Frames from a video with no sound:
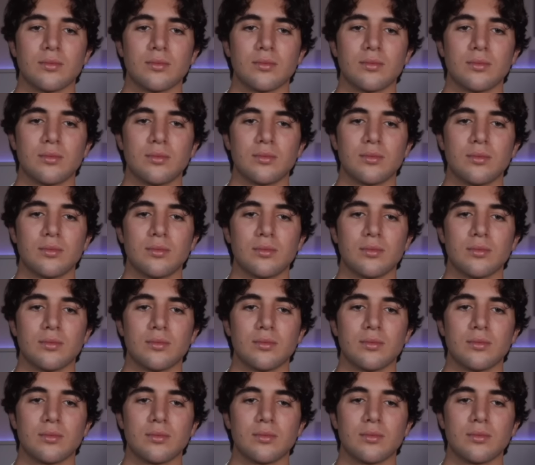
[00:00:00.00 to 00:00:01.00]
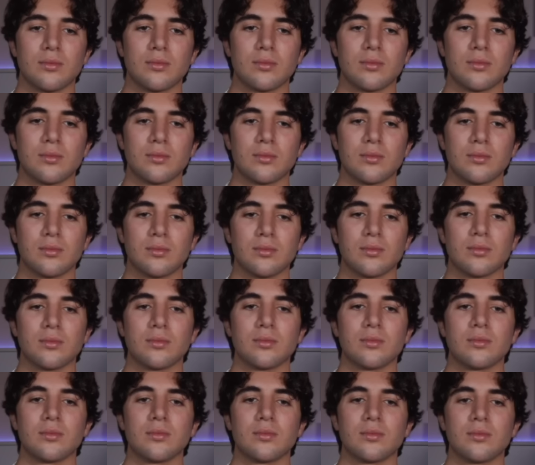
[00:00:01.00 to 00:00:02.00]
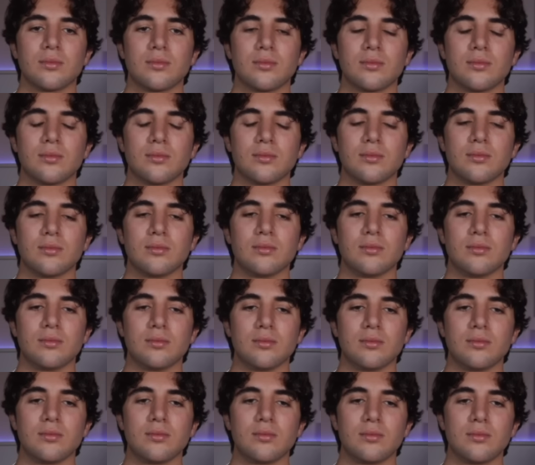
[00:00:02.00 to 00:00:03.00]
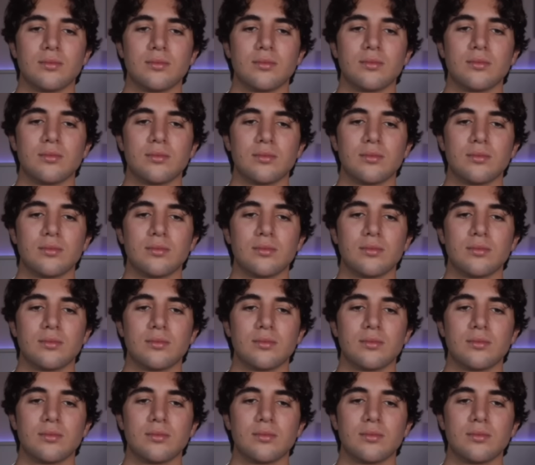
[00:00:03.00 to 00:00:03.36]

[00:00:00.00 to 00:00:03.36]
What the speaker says: (not speaking)